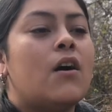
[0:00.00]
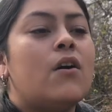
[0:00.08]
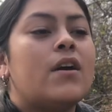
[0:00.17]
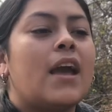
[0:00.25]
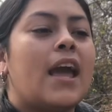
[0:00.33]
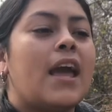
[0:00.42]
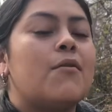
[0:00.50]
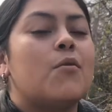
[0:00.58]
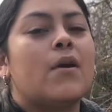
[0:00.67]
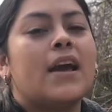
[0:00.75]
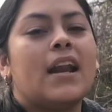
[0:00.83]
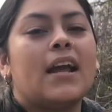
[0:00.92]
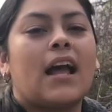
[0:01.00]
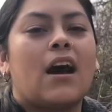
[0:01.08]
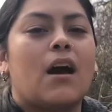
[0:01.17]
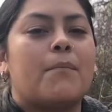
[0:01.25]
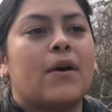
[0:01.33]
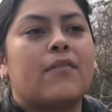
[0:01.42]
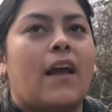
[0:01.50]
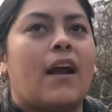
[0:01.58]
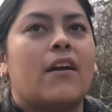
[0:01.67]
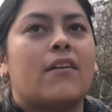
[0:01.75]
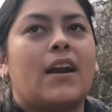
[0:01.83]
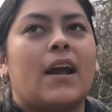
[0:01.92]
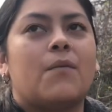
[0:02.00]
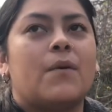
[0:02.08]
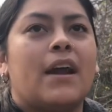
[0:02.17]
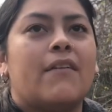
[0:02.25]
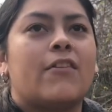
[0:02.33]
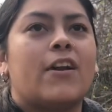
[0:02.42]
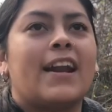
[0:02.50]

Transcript: okay, well, we'll get a cop out there, like whatever.